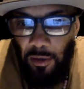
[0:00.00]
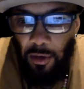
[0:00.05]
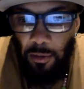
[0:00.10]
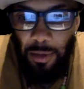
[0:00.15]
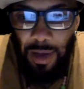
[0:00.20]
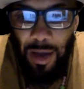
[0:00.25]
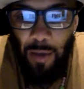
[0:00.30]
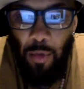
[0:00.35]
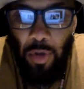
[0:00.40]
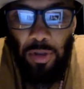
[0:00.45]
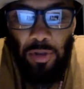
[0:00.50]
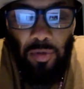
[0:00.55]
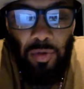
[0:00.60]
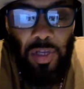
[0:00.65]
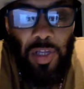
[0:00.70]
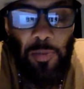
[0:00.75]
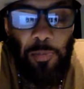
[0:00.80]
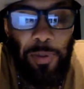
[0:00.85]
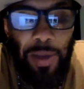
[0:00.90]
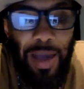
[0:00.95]
On, I went to
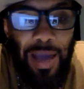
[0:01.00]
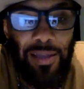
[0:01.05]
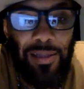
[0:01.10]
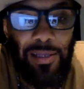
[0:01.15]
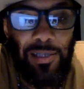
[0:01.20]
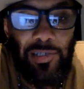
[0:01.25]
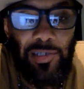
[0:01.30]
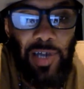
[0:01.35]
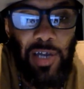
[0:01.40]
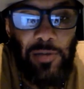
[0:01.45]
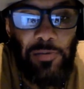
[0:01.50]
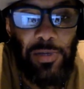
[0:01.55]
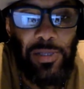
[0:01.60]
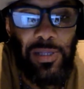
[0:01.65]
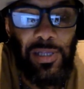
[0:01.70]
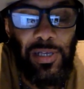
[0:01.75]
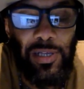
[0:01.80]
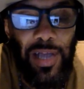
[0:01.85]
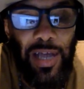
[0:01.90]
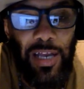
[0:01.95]
the spot. They charged me
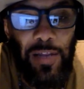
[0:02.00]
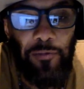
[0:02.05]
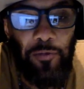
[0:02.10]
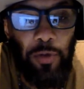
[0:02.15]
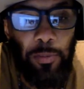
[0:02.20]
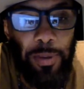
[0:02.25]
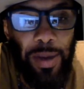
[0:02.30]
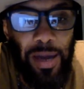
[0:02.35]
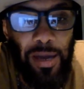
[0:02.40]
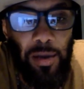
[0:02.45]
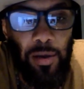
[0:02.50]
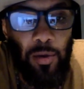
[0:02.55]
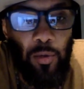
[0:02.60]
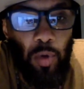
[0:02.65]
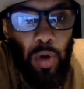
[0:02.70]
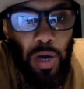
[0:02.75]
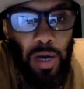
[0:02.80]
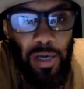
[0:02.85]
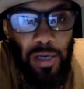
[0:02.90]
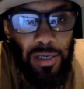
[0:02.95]
$3 for a bottle of
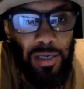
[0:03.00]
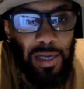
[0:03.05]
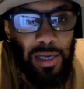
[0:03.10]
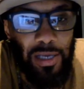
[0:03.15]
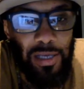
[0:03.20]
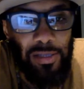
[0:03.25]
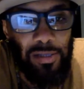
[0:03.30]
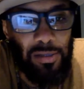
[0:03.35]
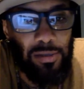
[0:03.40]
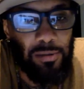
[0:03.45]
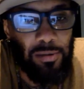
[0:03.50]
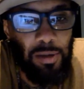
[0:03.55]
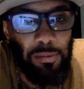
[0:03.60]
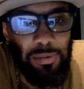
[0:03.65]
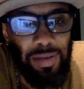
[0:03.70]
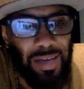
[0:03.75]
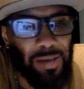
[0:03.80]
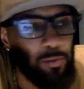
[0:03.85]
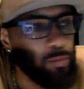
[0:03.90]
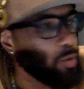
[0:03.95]
water. Like,
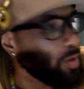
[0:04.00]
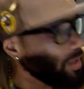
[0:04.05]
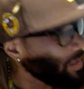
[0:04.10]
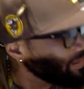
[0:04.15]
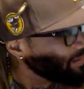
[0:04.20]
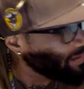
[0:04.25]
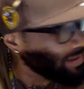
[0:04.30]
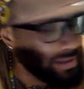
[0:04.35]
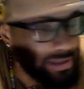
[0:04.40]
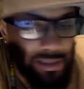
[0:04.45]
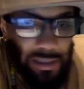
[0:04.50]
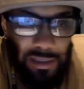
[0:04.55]
I'm like, what?